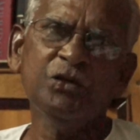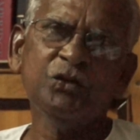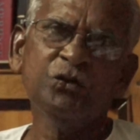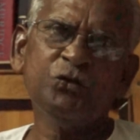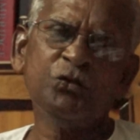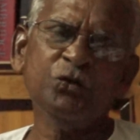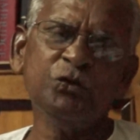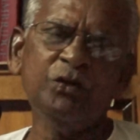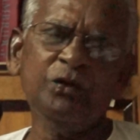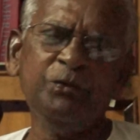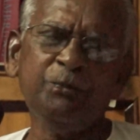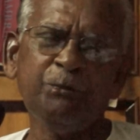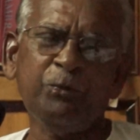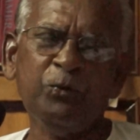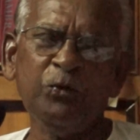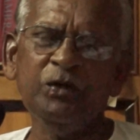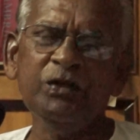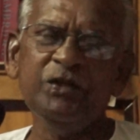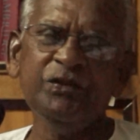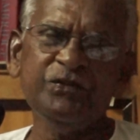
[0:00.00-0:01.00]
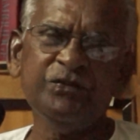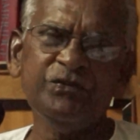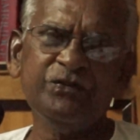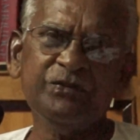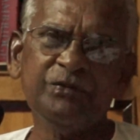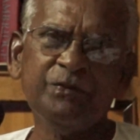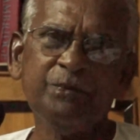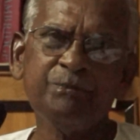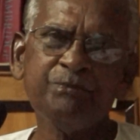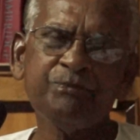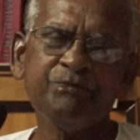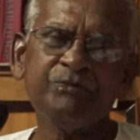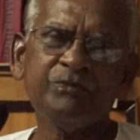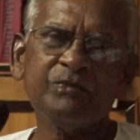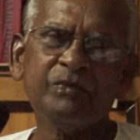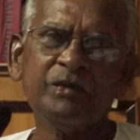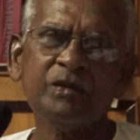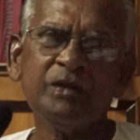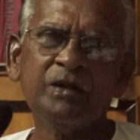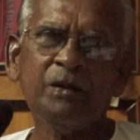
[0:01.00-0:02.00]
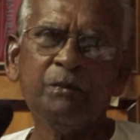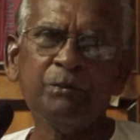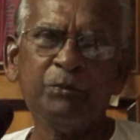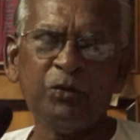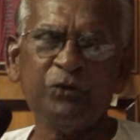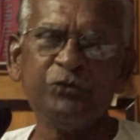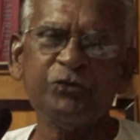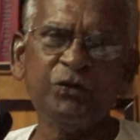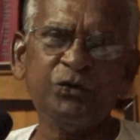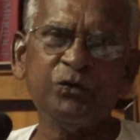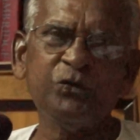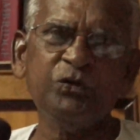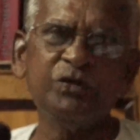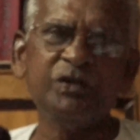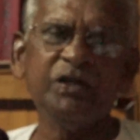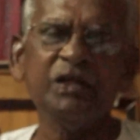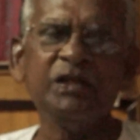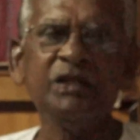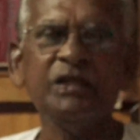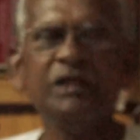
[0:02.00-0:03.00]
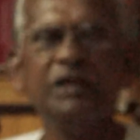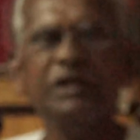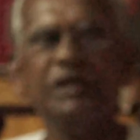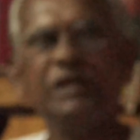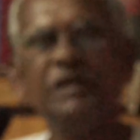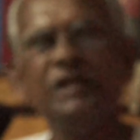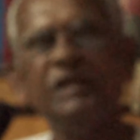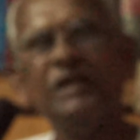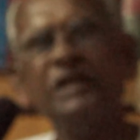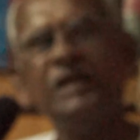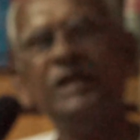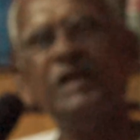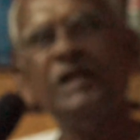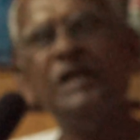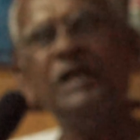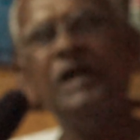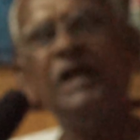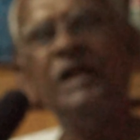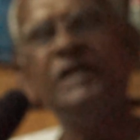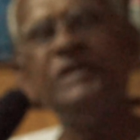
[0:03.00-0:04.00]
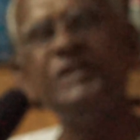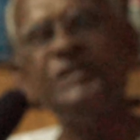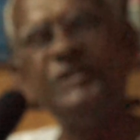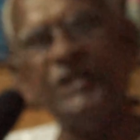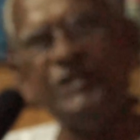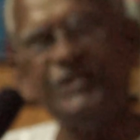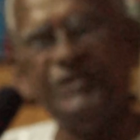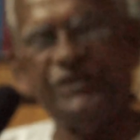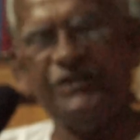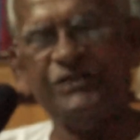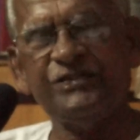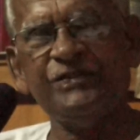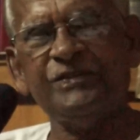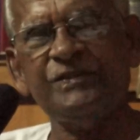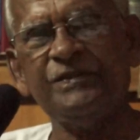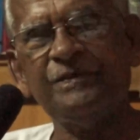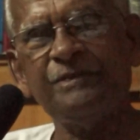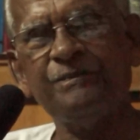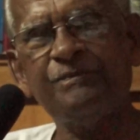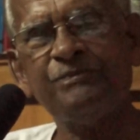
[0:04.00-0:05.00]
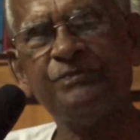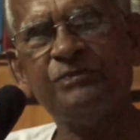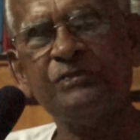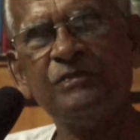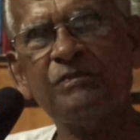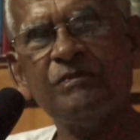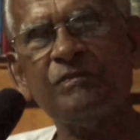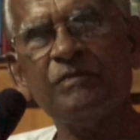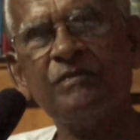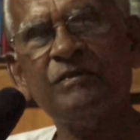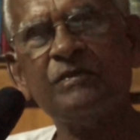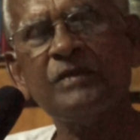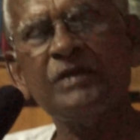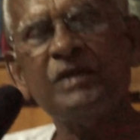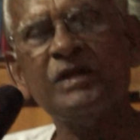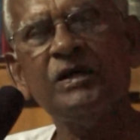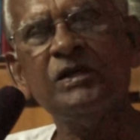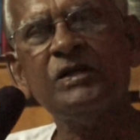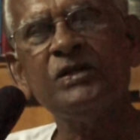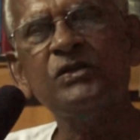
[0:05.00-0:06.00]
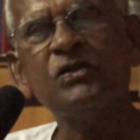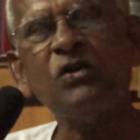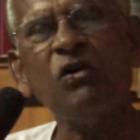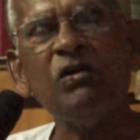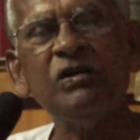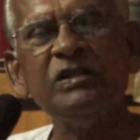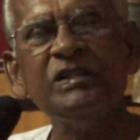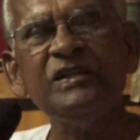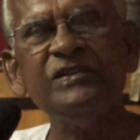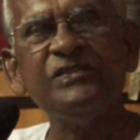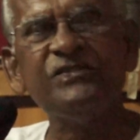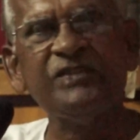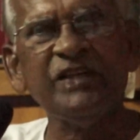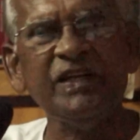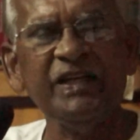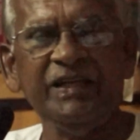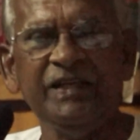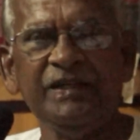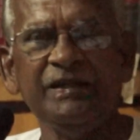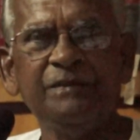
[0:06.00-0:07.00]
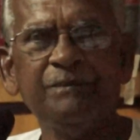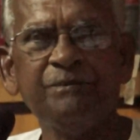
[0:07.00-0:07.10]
So the police, prosecutor and the judges, all these three